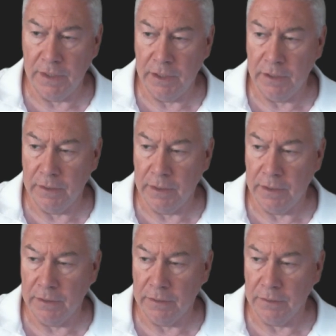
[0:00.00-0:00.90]
here
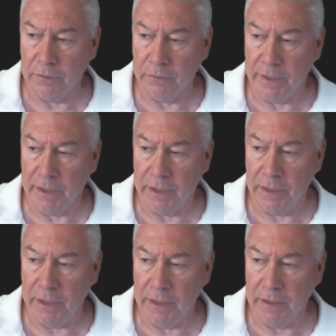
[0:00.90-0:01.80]
and greater than
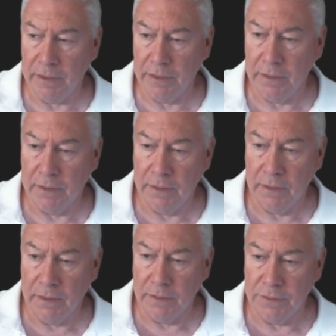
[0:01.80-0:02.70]
here.
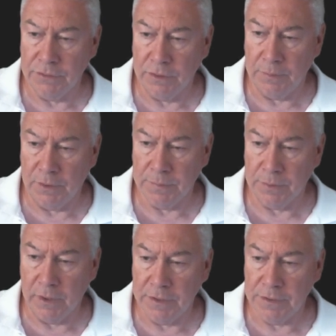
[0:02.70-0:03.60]
The stop loss
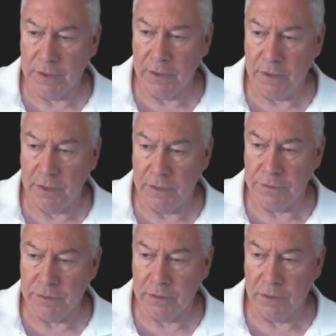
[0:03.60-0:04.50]
price then
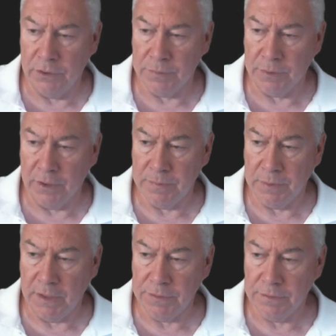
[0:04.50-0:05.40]
is close price
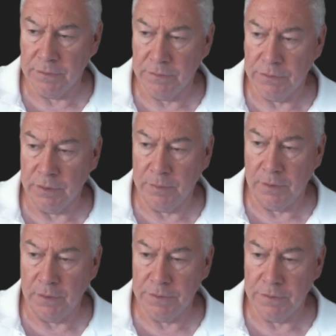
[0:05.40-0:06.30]
plus stop
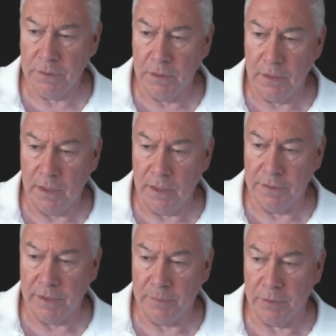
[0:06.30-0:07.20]
loss, and
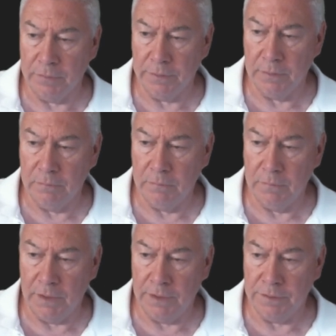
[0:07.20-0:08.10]
take profit
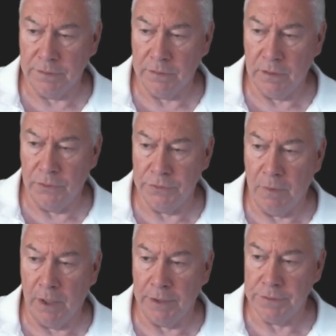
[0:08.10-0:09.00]
is close
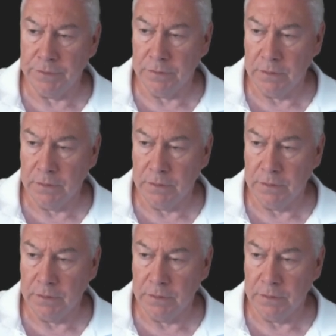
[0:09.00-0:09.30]
minus.